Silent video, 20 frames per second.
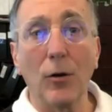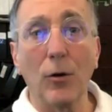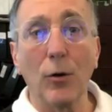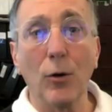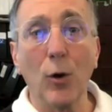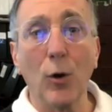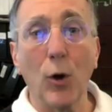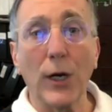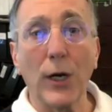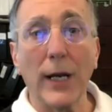
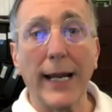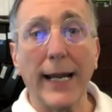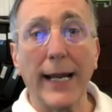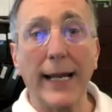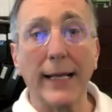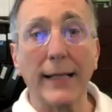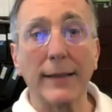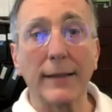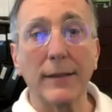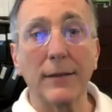look
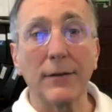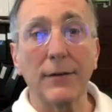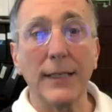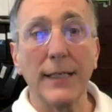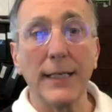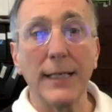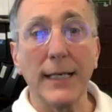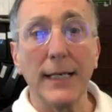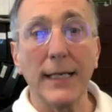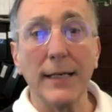at
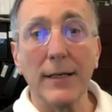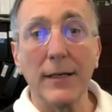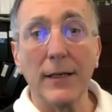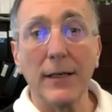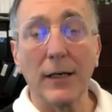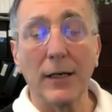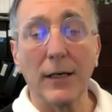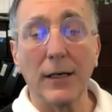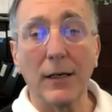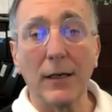the
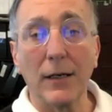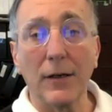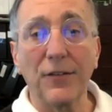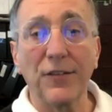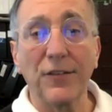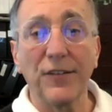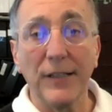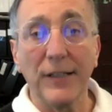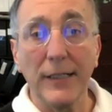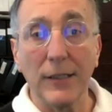
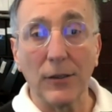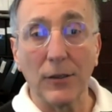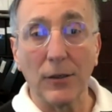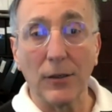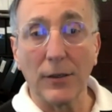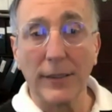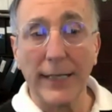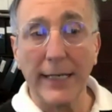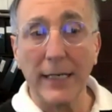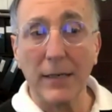
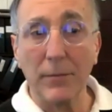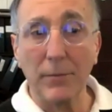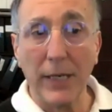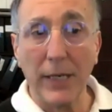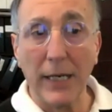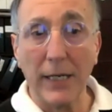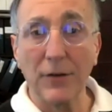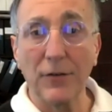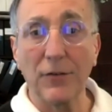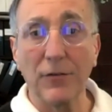CEDAR
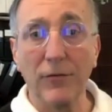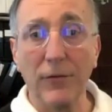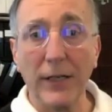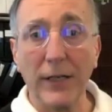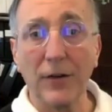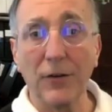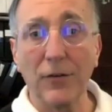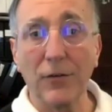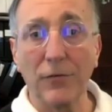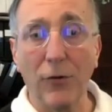database
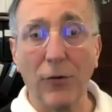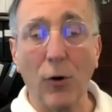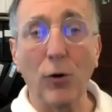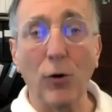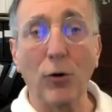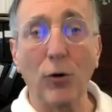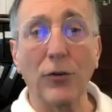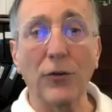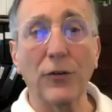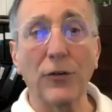that is
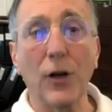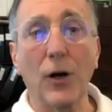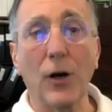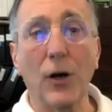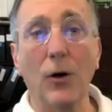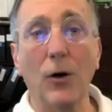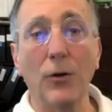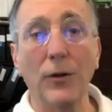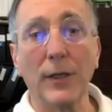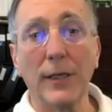focused
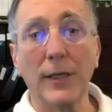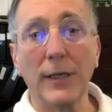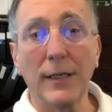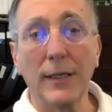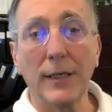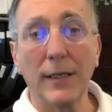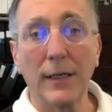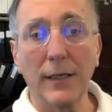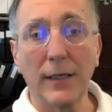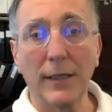on
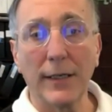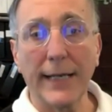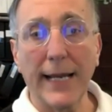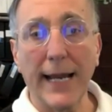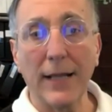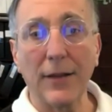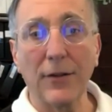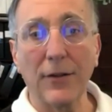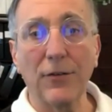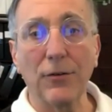
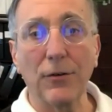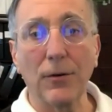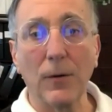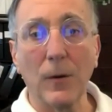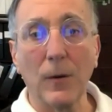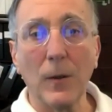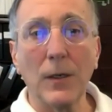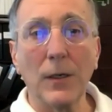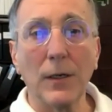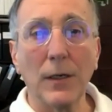
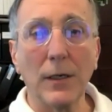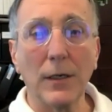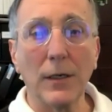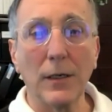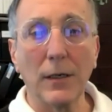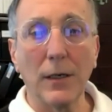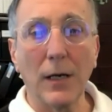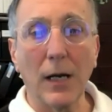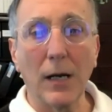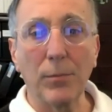cancer
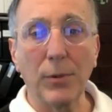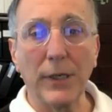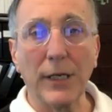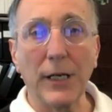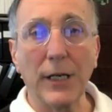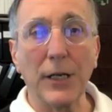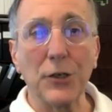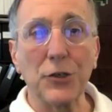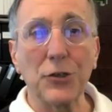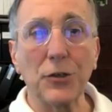
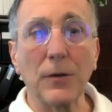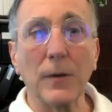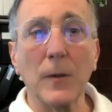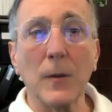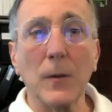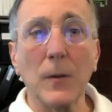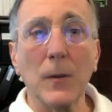application.